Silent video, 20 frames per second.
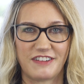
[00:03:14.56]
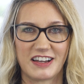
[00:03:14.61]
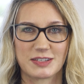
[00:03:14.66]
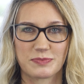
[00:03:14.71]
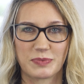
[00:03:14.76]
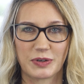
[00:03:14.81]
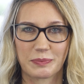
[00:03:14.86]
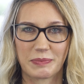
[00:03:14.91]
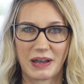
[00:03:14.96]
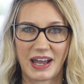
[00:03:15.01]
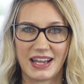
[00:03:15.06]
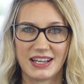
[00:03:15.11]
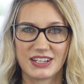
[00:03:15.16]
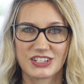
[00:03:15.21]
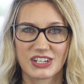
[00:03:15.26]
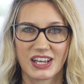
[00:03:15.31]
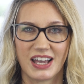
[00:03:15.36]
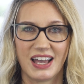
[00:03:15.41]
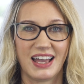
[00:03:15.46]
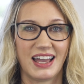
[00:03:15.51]
Facebook
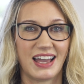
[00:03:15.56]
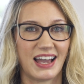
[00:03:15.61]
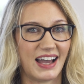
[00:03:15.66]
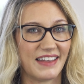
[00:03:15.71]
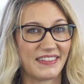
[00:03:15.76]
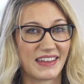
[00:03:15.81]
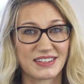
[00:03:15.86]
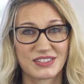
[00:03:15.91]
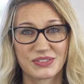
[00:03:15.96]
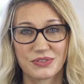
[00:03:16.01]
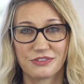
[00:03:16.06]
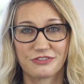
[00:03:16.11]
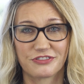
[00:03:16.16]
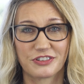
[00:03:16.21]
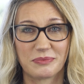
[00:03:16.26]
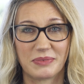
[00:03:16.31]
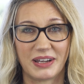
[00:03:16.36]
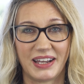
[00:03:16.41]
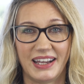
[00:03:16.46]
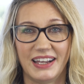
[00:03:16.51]
page. And that's all
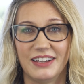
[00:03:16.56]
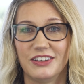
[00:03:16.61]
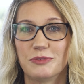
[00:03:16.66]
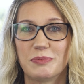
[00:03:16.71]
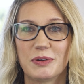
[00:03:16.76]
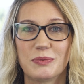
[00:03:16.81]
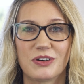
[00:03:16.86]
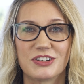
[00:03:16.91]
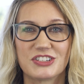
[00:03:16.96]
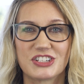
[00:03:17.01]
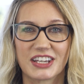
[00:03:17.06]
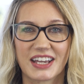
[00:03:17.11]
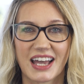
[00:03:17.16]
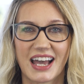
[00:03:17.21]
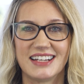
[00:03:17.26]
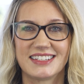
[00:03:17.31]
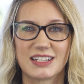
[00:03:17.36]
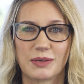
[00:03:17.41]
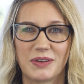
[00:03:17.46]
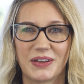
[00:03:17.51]
from me. You've been watching
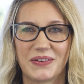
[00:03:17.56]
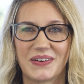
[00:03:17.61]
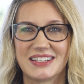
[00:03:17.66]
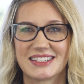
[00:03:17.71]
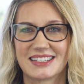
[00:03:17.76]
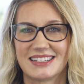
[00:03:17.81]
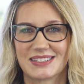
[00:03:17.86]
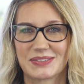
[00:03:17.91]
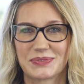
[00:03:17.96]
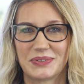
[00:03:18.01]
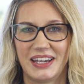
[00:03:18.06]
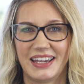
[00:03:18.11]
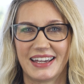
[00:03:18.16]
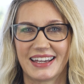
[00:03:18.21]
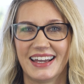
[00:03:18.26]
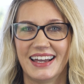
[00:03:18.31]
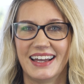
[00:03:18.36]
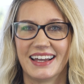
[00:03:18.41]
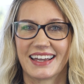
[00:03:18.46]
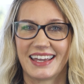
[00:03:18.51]
A W S This
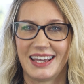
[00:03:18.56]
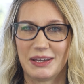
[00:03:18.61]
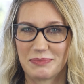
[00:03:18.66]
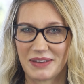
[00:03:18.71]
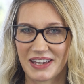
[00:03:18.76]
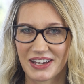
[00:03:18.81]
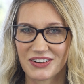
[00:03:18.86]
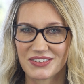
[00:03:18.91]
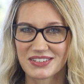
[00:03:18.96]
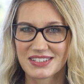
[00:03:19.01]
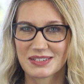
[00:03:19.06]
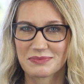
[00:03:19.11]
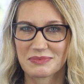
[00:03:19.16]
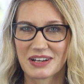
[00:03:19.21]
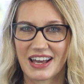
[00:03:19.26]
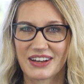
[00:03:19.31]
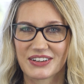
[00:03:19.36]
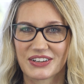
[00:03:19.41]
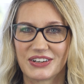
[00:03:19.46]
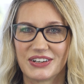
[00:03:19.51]
Week. Keep being awesome,
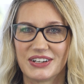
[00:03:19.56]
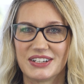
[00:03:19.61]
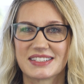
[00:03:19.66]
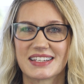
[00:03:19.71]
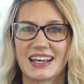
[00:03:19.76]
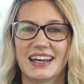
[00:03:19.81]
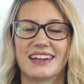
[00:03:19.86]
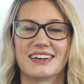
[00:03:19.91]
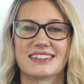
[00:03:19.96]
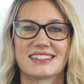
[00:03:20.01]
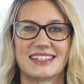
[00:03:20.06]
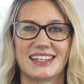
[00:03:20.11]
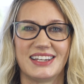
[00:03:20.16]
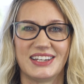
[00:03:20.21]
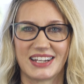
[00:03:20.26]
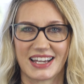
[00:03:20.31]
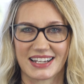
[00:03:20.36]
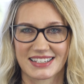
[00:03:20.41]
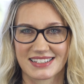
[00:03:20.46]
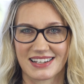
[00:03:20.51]
Cloud Gurus, and I'll see
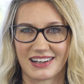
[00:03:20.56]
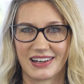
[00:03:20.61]
you next